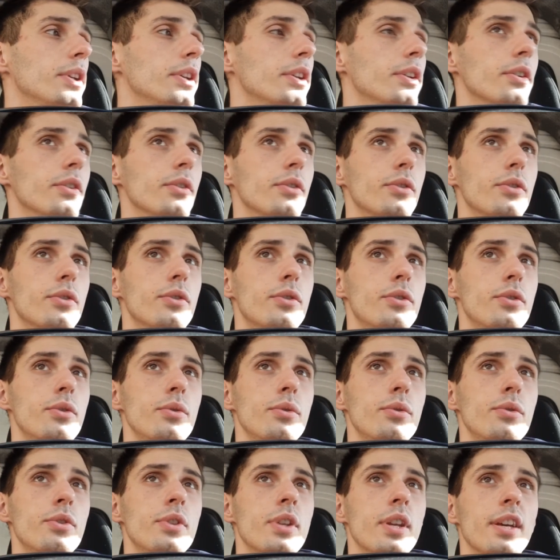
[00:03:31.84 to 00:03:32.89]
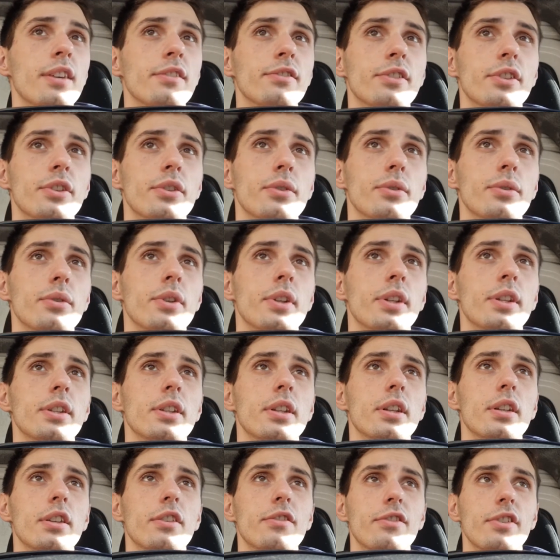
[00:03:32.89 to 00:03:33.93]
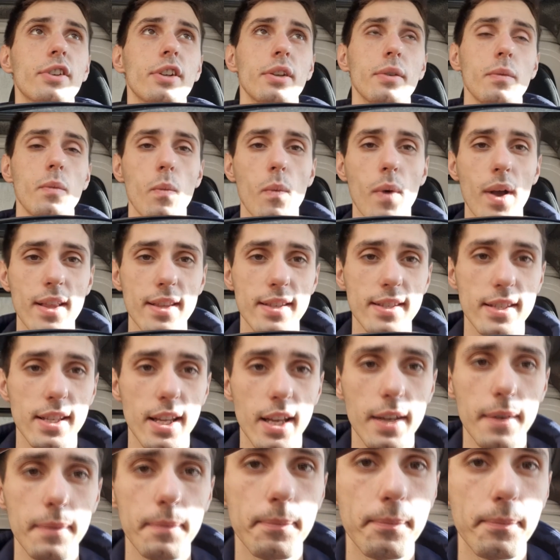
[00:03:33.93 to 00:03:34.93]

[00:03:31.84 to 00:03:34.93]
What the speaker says: on Tuesday afternoon and delivering Wednesday.